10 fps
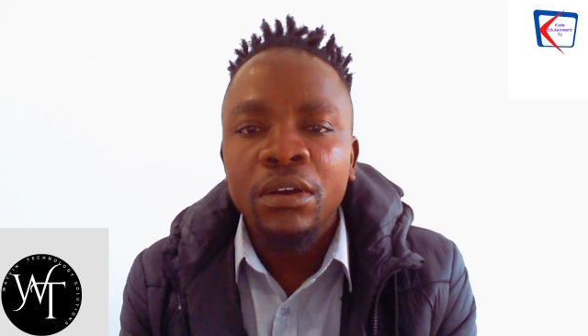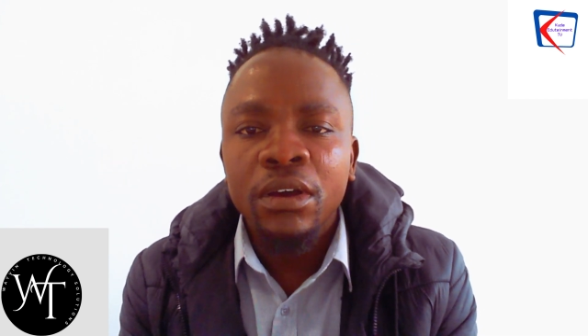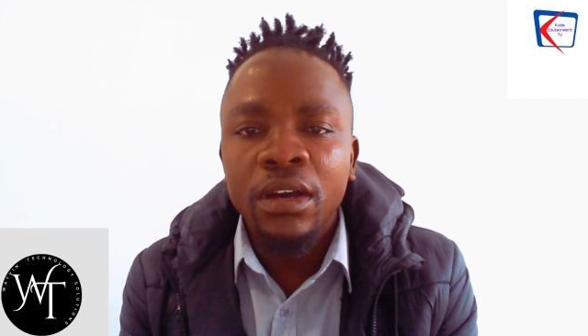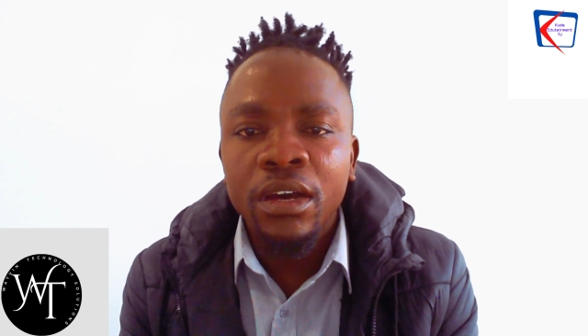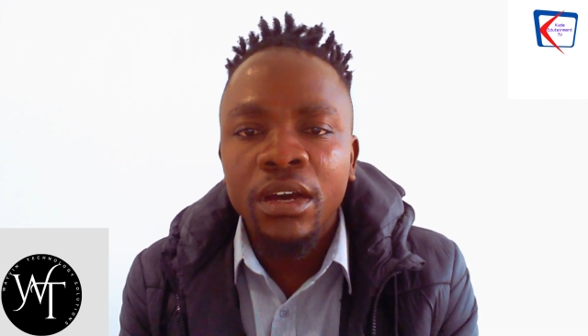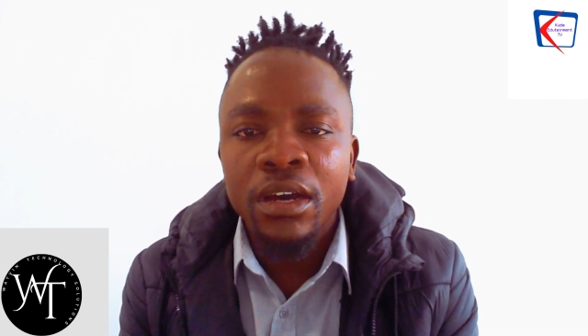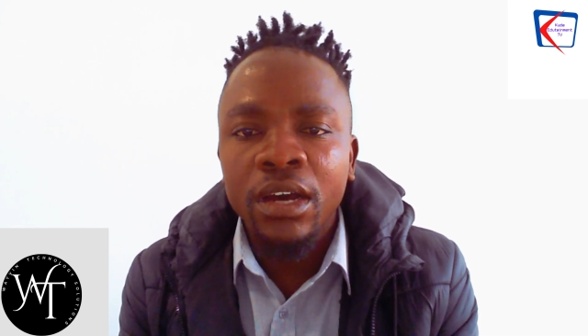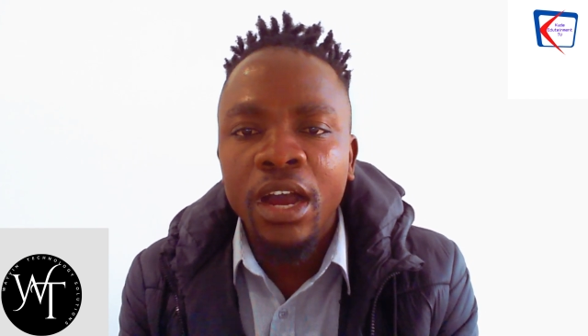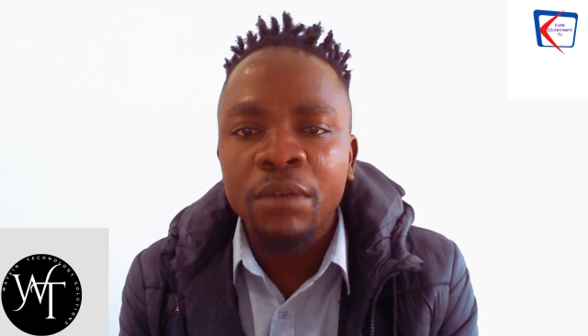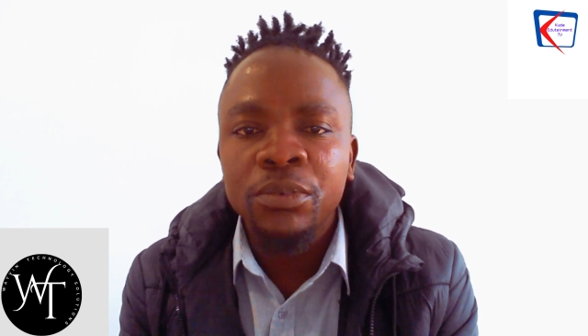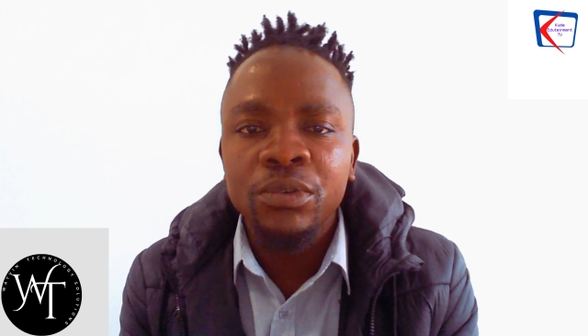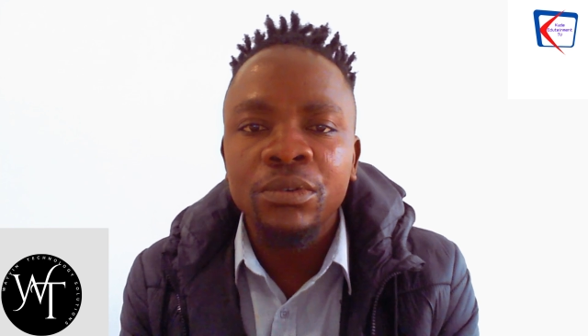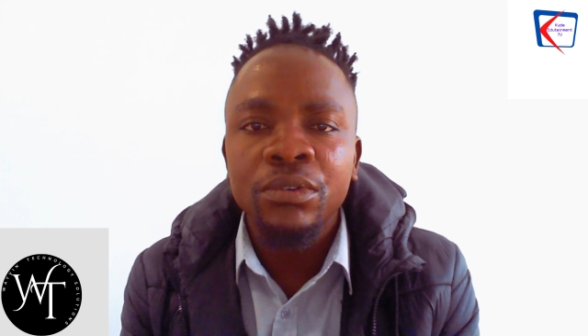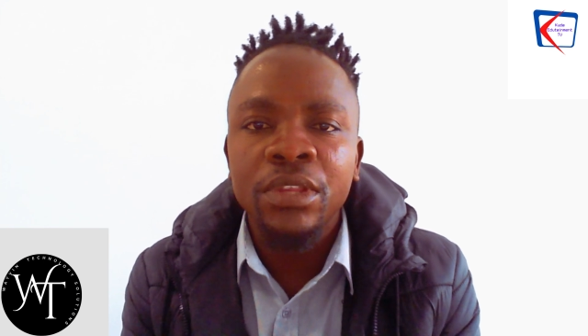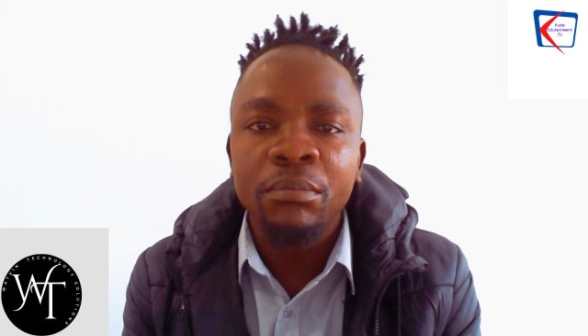up
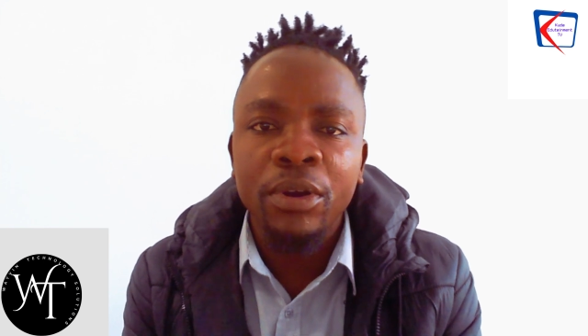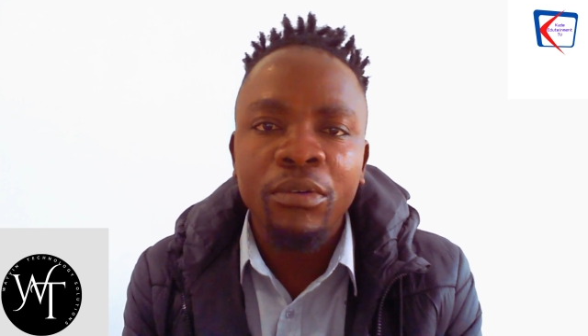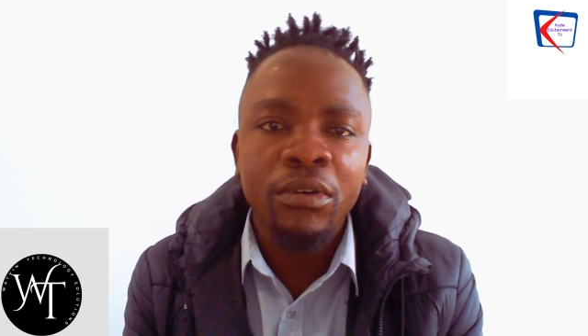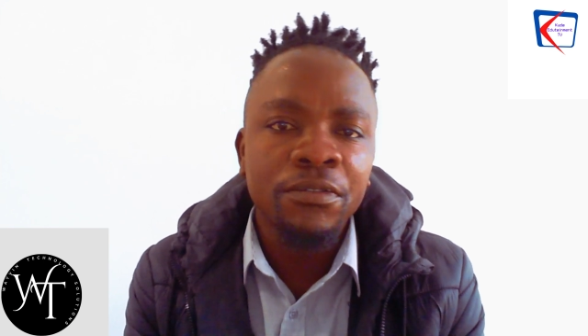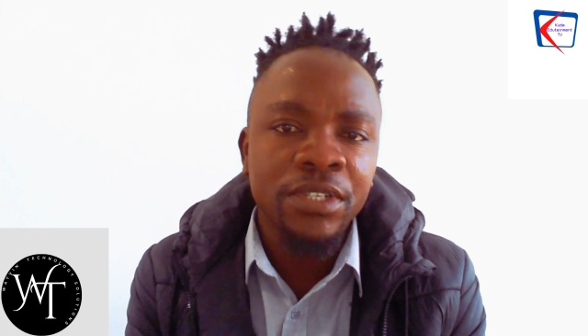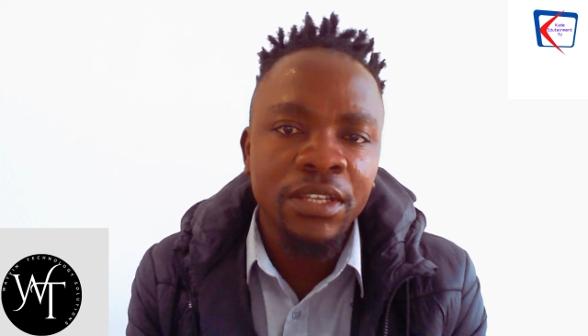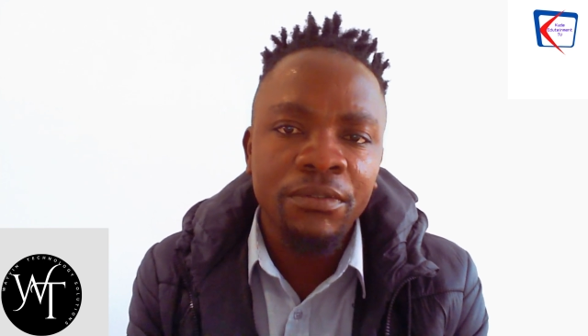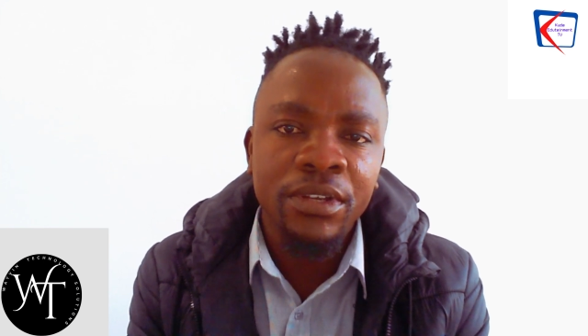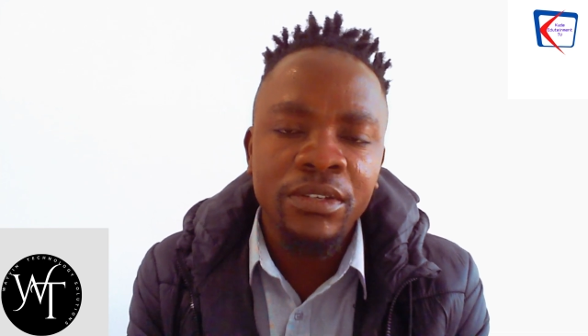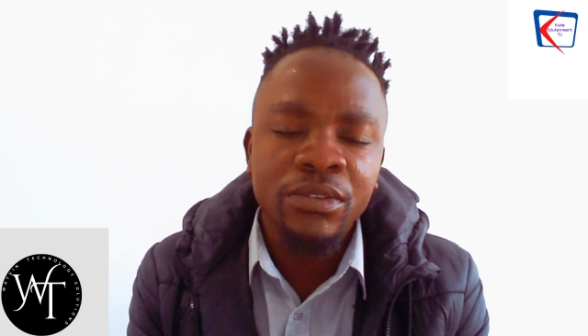to the power of 7.